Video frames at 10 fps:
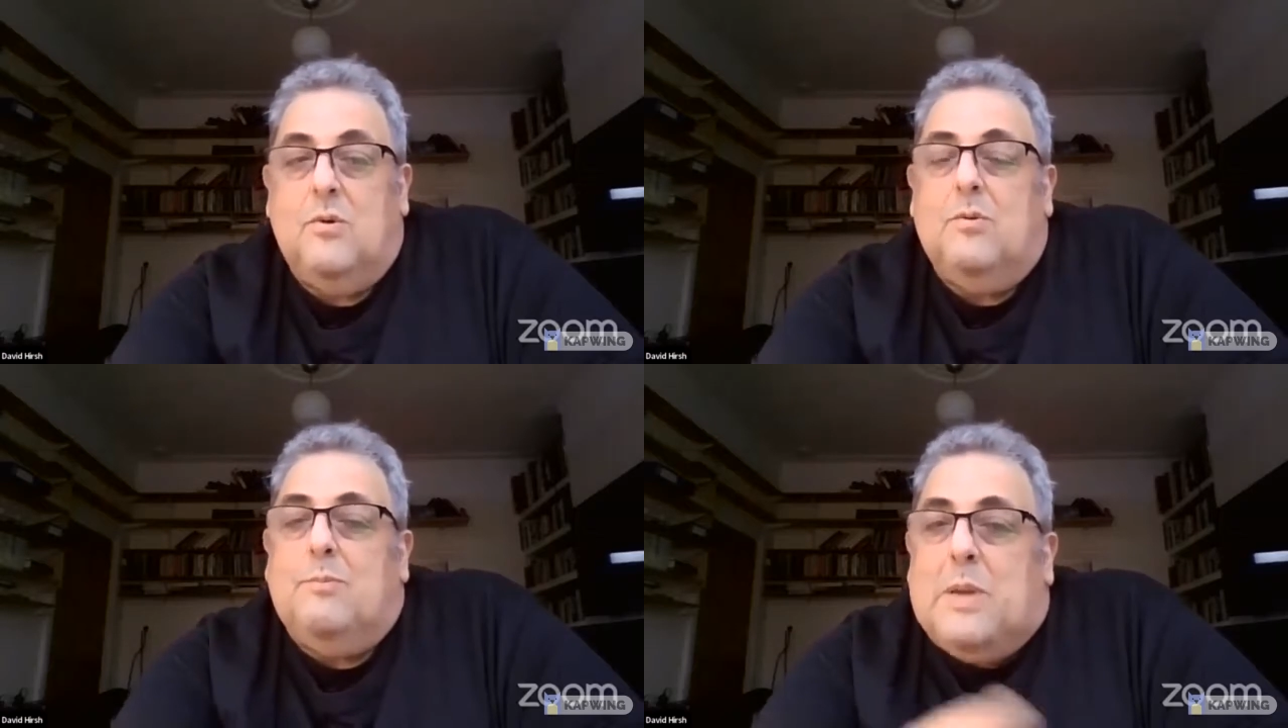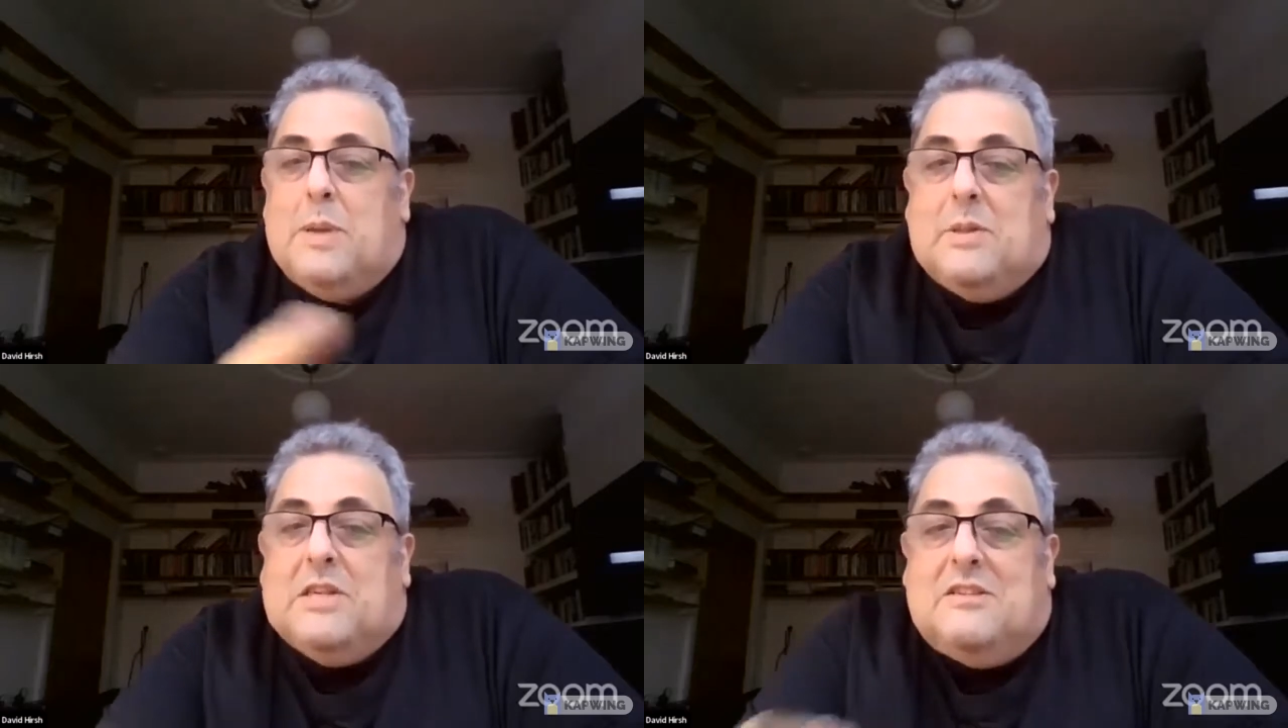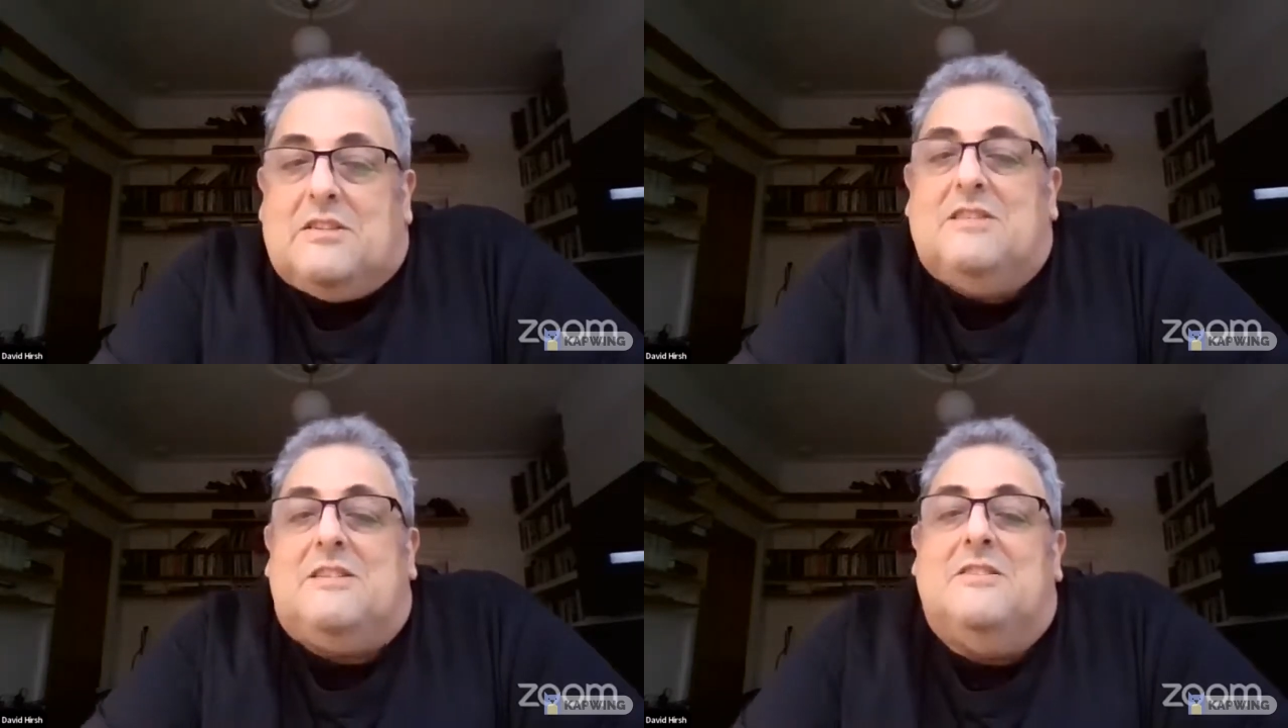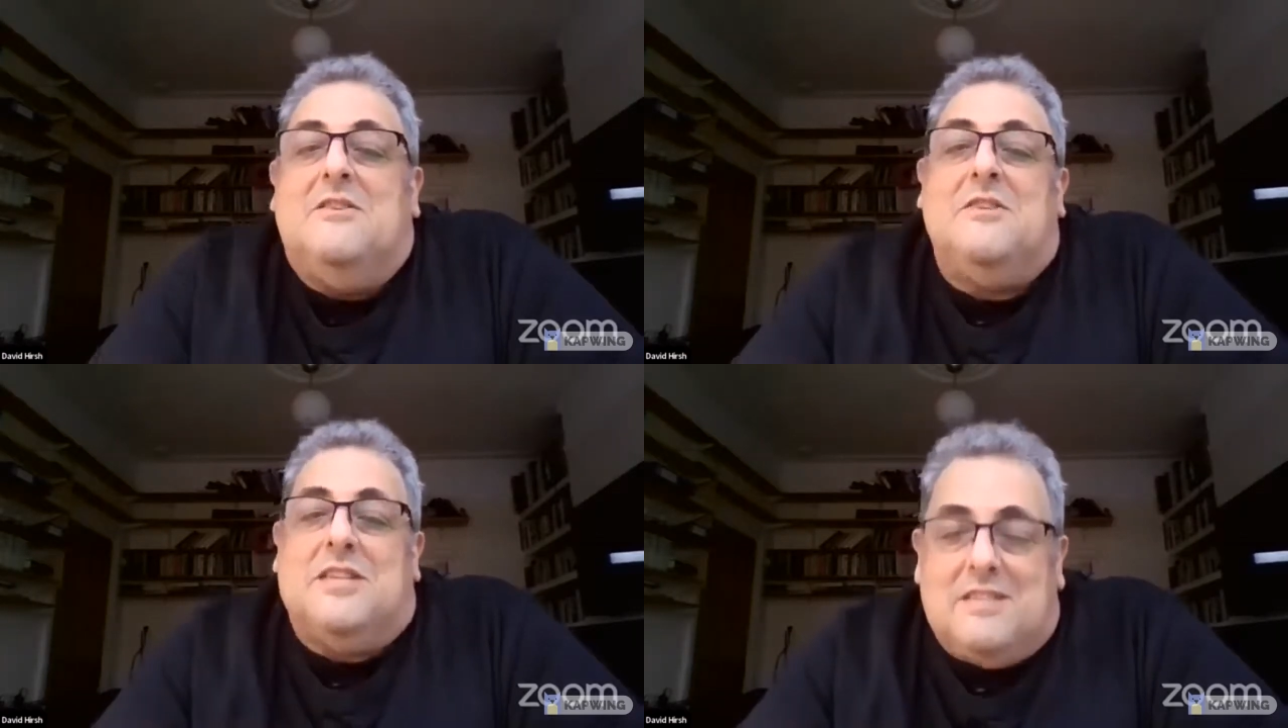people insist does
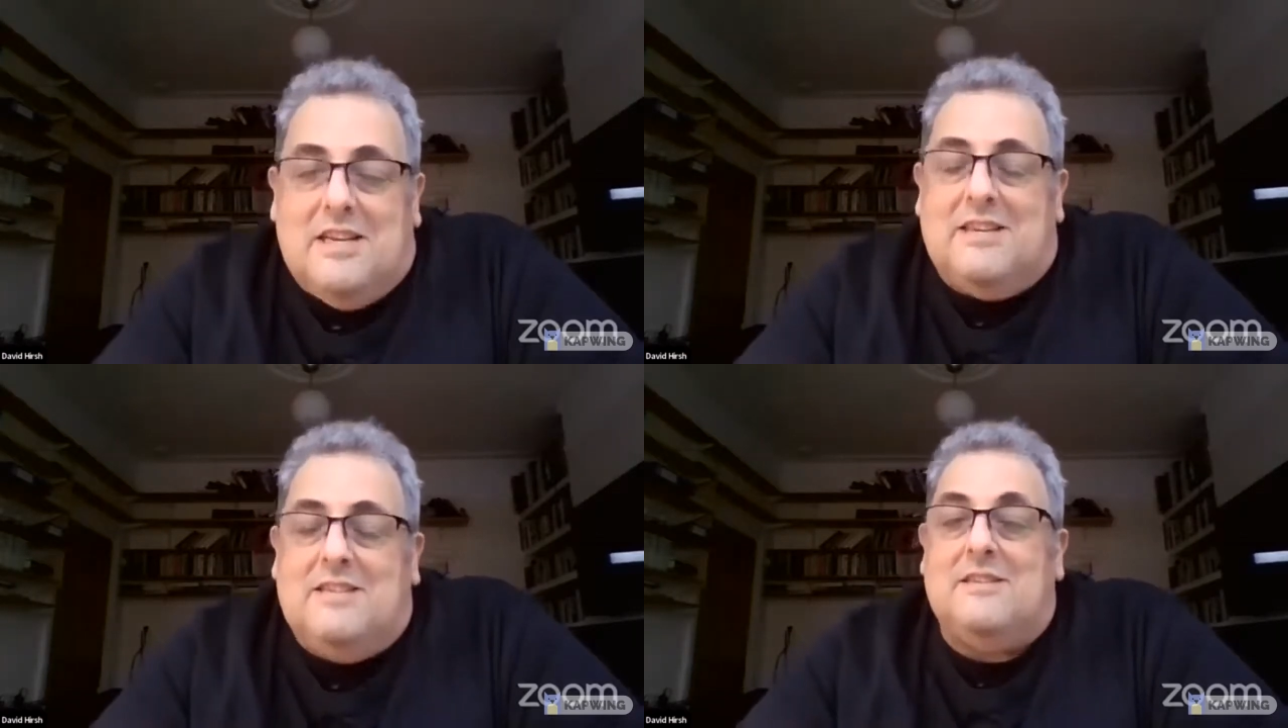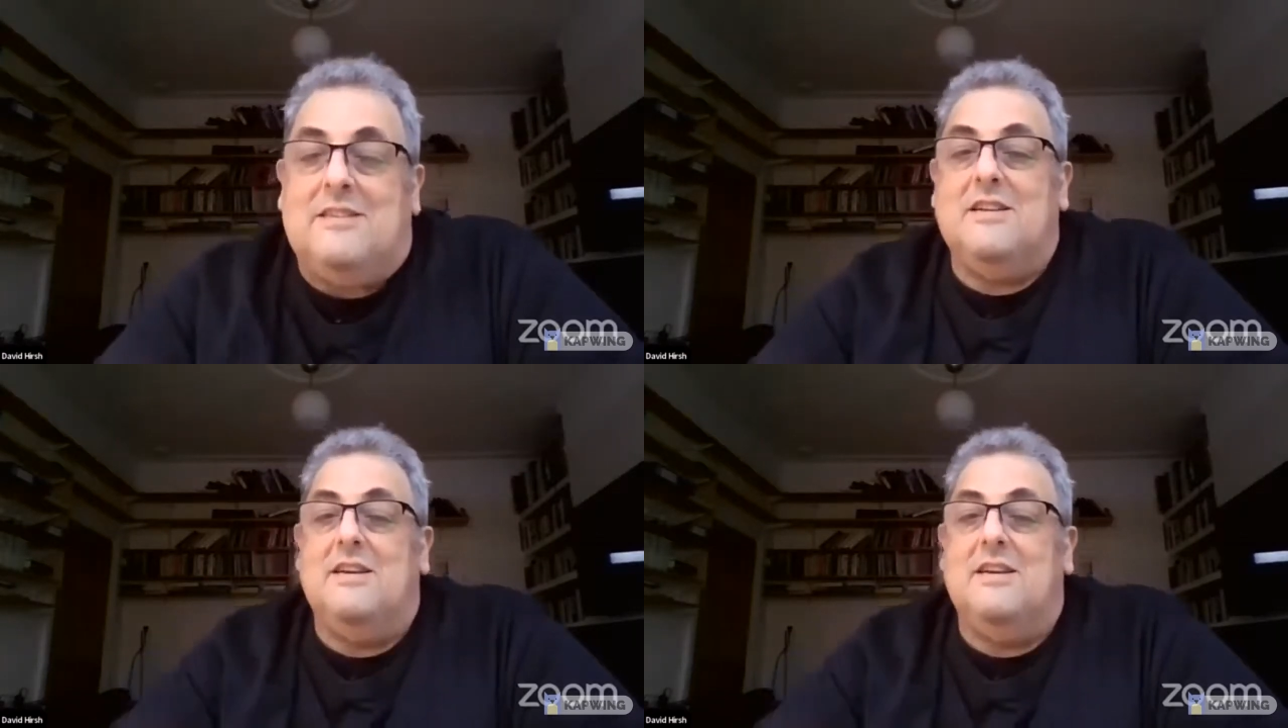not exist,